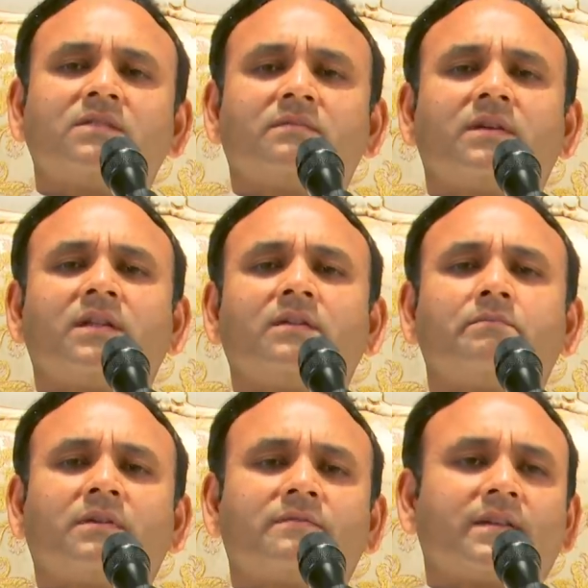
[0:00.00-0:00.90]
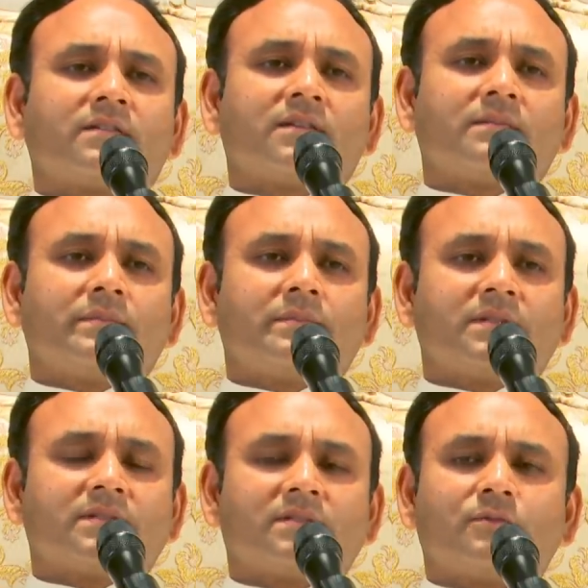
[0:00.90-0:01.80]
He's a very perfected
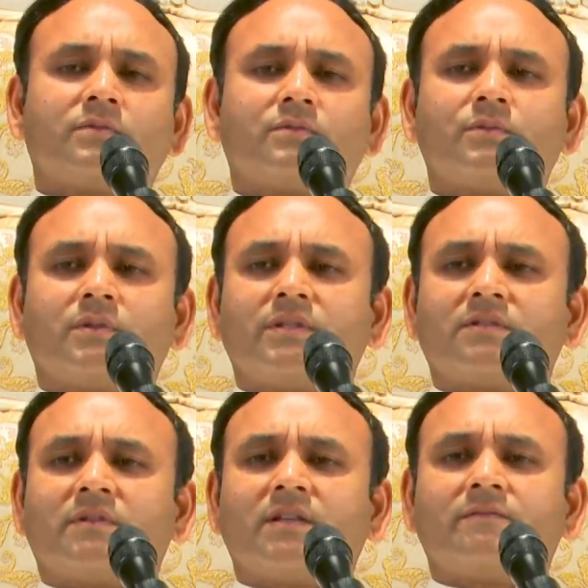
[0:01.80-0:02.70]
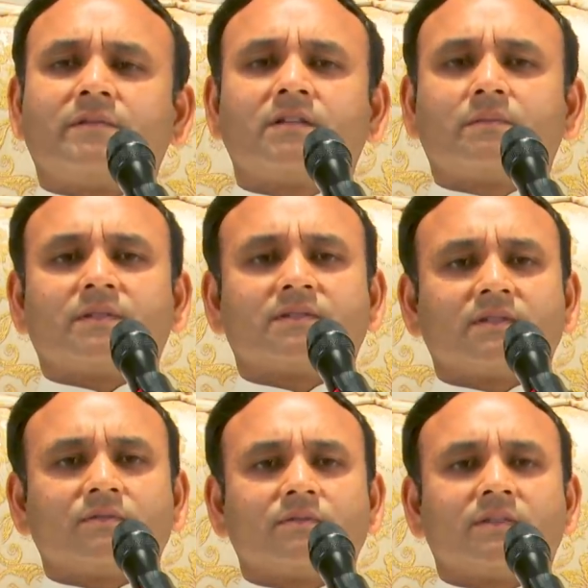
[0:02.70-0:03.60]
person, who is a very fit
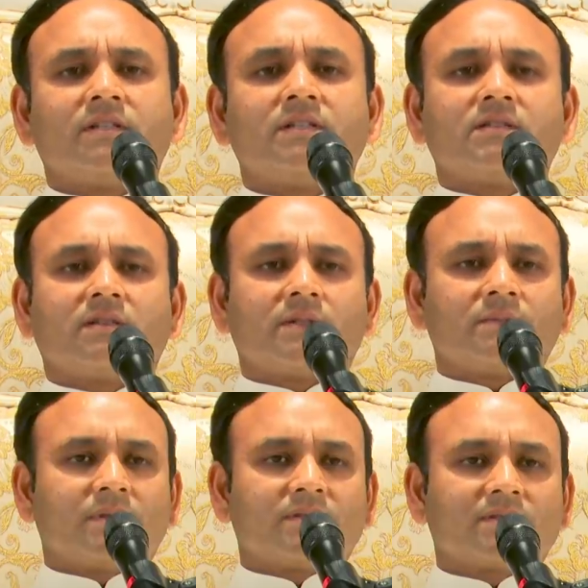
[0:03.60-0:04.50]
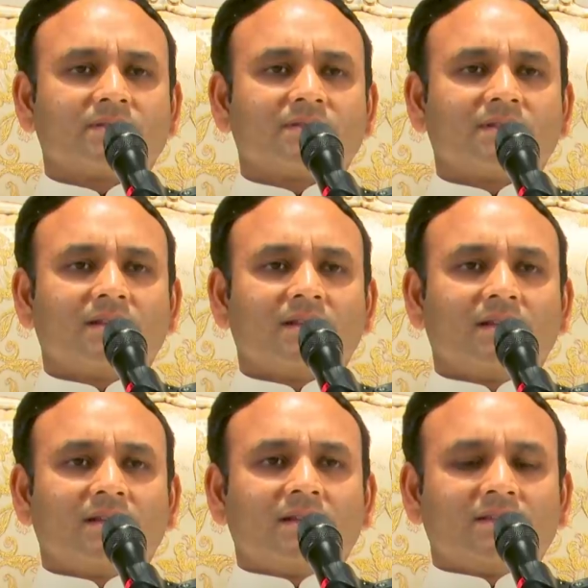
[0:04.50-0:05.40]
person, who is a very deserving person.
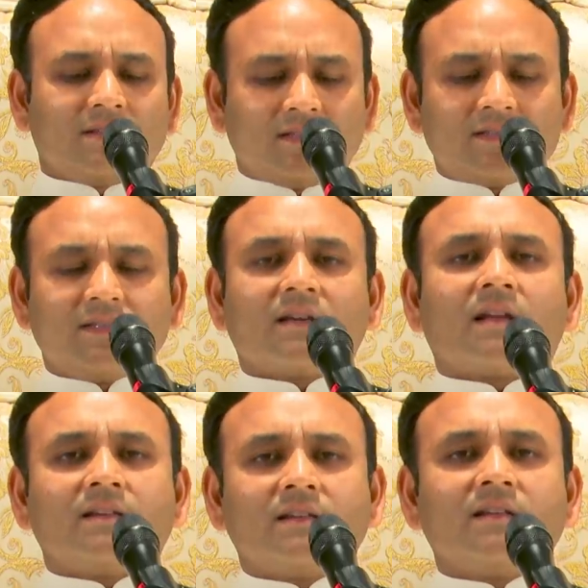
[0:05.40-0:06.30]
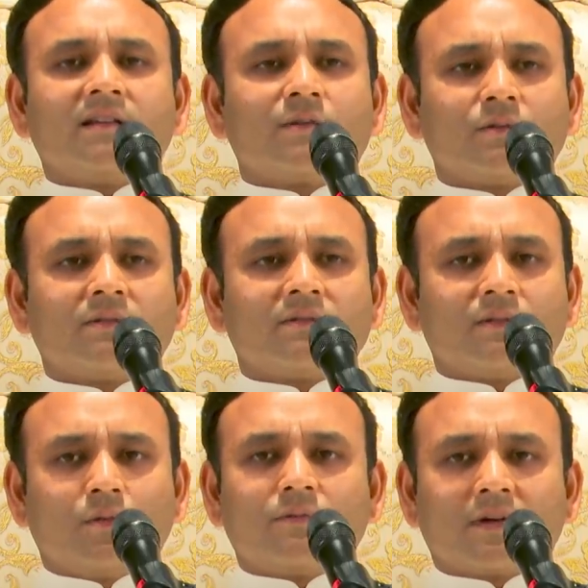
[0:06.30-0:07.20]
So this is the criteria to
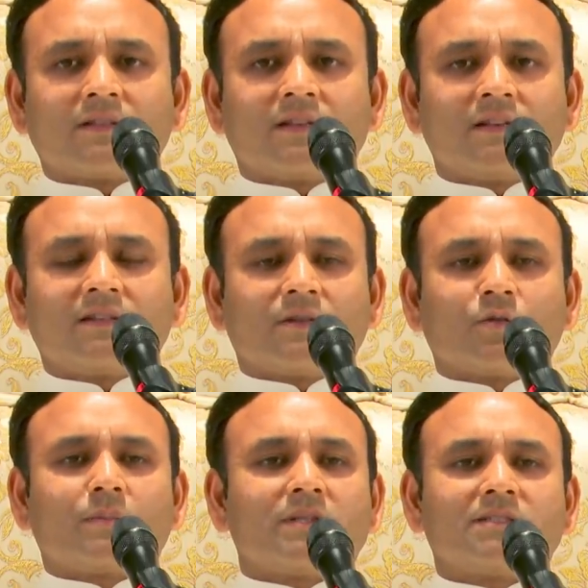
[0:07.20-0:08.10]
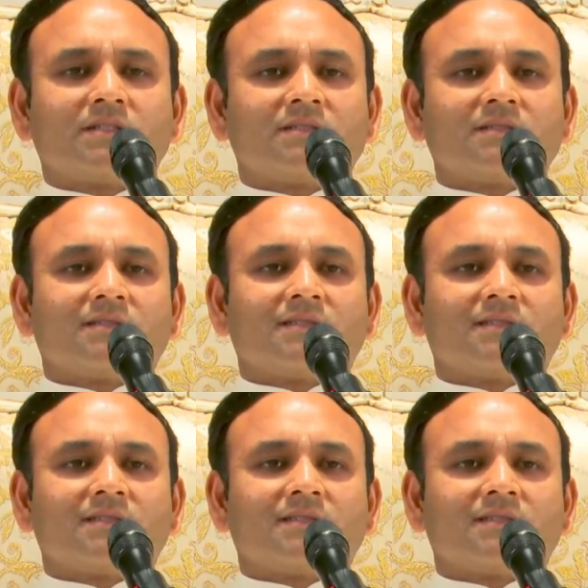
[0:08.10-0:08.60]
go further in Kathopanishad.